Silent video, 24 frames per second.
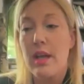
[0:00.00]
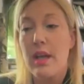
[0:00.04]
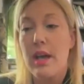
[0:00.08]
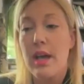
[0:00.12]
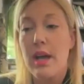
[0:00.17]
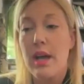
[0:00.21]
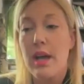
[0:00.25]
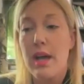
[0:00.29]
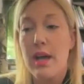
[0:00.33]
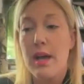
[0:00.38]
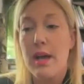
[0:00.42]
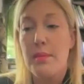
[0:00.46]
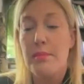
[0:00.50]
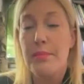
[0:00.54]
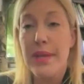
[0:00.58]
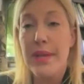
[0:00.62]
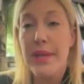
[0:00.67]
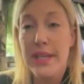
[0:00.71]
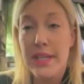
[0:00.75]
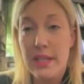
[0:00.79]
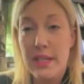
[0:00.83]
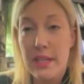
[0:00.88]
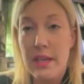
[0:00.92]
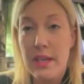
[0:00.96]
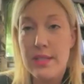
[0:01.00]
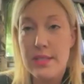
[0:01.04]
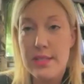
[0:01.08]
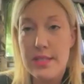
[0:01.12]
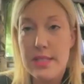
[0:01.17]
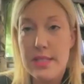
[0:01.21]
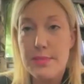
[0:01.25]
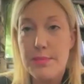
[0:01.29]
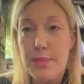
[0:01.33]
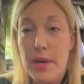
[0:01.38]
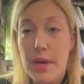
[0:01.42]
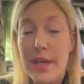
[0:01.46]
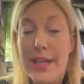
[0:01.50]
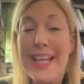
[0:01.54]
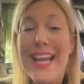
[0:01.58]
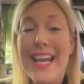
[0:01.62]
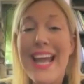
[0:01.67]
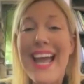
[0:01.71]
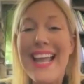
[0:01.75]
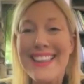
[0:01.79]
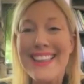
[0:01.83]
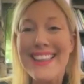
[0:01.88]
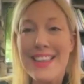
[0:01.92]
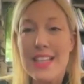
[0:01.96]
Benny Gantz's party
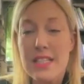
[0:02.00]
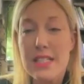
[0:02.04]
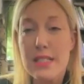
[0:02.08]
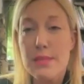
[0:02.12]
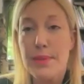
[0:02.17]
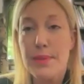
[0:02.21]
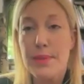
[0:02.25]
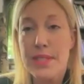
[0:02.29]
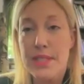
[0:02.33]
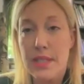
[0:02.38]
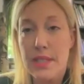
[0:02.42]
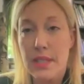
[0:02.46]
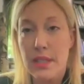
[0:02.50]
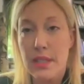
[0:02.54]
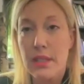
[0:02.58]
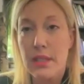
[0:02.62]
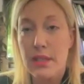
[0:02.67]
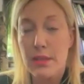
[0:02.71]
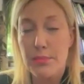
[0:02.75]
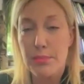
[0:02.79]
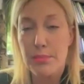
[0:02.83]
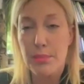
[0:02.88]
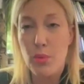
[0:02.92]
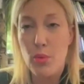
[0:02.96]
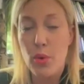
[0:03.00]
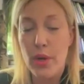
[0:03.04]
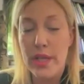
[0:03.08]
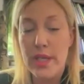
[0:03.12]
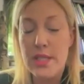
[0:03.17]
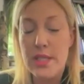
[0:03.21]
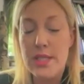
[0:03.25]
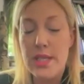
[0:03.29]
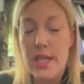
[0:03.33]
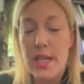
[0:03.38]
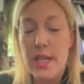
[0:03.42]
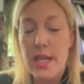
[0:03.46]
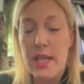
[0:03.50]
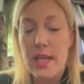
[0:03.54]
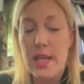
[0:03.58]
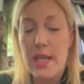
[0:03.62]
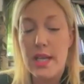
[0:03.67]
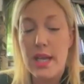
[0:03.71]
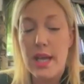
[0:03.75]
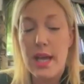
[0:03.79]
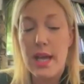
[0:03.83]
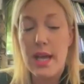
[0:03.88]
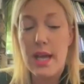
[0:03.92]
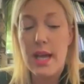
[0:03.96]
at this particular point.
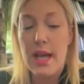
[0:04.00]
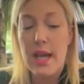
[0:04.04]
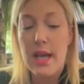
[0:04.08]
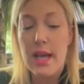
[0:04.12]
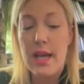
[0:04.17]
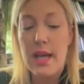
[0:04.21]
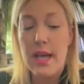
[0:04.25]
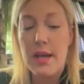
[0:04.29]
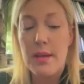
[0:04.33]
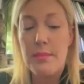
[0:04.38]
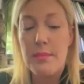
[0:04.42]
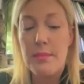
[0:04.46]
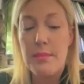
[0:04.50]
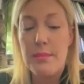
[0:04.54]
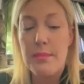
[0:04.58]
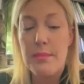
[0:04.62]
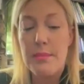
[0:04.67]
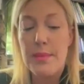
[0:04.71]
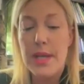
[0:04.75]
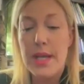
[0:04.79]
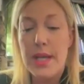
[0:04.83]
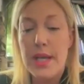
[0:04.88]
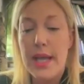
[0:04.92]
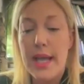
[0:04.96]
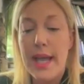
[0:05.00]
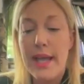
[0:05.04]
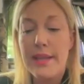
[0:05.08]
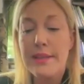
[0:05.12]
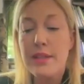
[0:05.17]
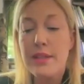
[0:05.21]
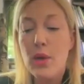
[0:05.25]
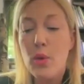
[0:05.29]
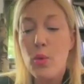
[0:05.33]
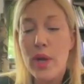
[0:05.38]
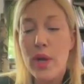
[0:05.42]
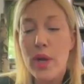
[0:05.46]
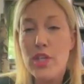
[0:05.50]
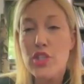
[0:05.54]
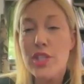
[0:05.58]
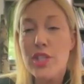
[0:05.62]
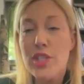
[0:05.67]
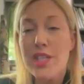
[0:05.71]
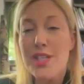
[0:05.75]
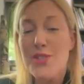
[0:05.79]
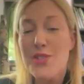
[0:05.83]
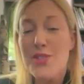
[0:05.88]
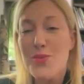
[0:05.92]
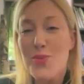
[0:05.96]
And the
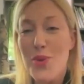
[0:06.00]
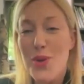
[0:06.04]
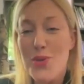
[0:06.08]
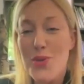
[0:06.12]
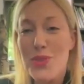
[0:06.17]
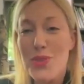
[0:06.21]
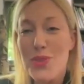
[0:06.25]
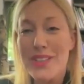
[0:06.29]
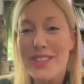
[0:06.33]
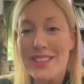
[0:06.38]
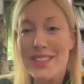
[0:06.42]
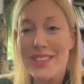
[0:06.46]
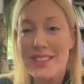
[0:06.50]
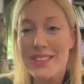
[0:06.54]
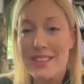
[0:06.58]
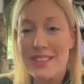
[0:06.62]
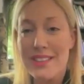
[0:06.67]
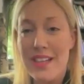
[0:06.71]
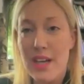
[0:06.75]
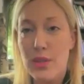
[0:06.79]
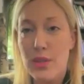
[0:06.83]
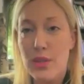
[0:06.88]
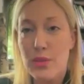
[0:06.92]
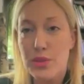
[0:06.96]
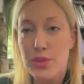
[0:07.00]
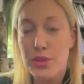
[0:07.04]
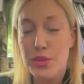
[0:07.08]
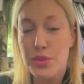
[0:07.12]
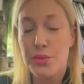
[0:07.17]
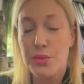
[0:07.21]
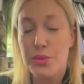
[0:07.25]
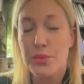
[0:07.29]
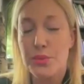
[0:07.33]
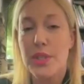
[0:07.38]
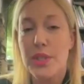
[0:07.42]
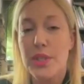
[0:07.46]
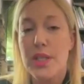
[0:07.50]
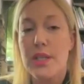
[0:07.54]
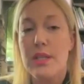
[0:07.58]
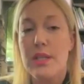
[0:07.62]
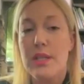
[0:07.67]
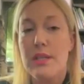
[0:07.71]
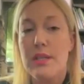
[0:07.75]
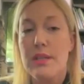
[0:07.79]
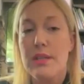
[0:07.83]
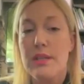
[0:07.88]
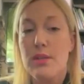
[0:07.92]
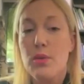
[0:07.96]
question is, what will Netanyahu do?
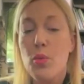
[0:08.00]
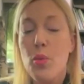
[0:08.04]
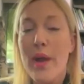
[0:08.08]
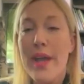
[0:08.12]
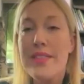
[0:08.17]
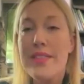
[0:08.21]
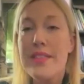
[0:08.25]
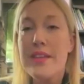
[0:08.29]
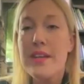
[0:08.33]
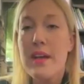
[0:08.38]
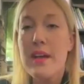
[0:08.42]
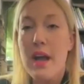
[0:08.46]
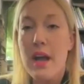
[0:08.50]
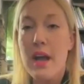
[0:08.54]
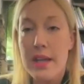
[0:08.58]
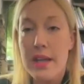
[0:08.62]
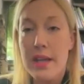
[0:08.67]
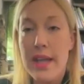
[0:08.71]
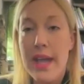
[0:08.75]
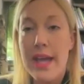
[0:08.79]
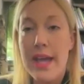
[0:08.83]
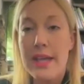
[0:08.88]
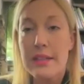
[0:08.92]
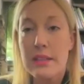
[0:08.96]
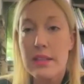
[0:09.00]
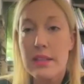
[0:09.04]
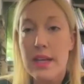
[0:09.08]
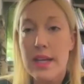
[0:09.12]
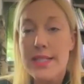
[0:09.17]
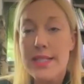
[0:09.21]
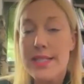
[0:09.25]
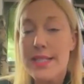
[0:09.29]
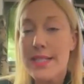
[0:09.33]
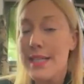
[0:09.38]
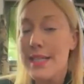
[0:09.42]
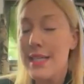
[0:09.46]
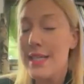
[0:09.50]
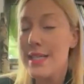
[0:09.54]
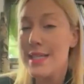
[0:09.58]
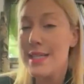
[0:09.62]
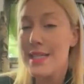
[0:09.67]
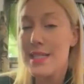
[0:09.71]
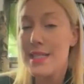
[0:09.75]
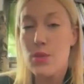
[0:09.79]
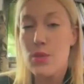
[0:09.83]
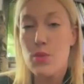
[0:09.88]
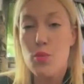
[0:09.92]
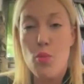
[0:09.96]
The way that I analyze it, he
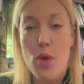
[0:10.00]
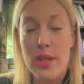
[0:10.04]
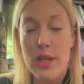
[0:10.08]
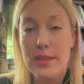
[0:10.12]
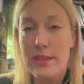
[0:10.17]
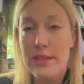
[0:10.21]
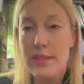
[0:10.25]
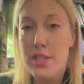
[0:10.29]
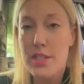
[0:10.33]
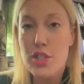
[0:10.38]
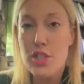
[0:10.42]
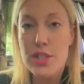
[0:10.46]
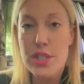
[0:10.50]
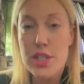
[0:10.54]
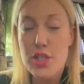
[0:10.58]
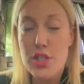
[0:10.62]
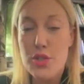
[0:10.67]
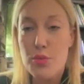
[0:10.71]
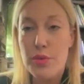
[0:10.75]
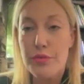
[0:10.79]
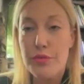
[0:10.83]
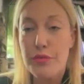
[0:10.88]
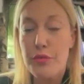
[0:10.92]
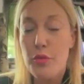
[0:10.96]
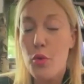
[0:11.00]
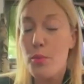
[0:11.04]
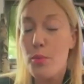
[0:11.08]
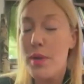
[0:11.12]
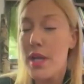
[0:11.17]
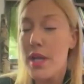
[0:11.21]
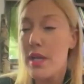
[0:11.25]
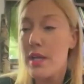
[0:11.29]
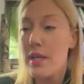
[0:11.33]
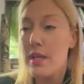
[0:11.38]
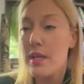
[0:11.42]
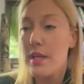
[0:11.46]
doesn't want the judicial reform.